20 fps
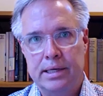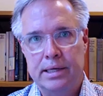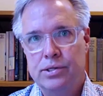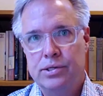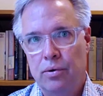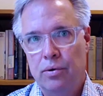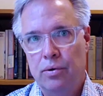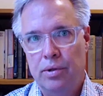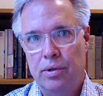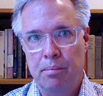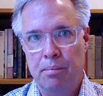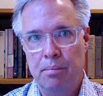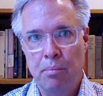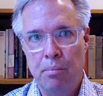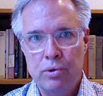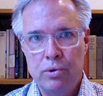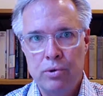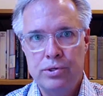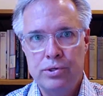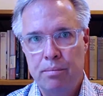So the
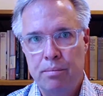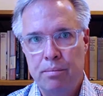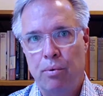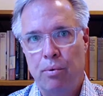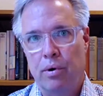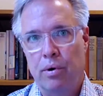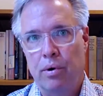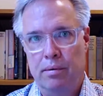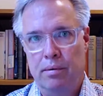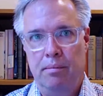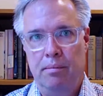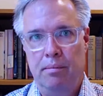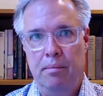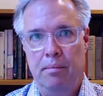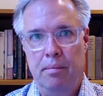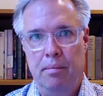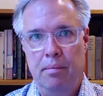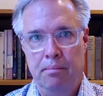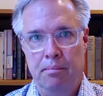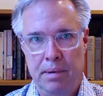most important
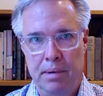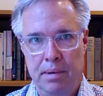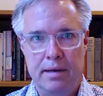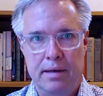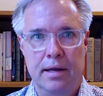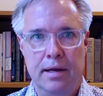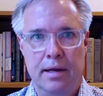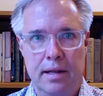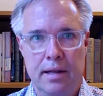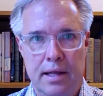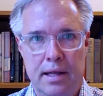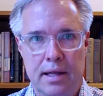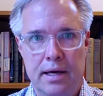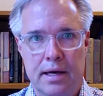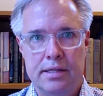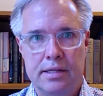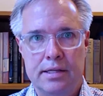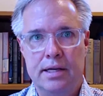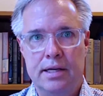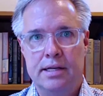bit in
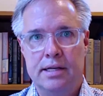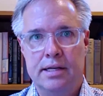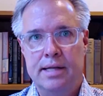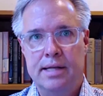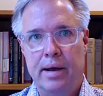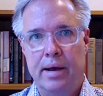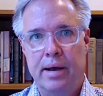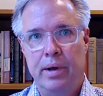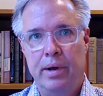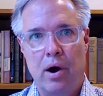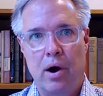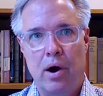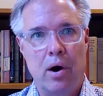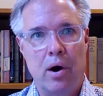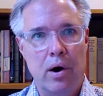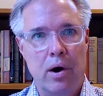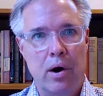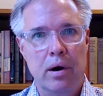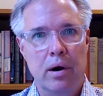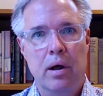this is that we
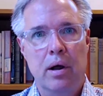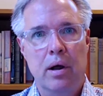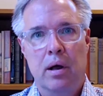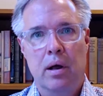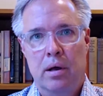are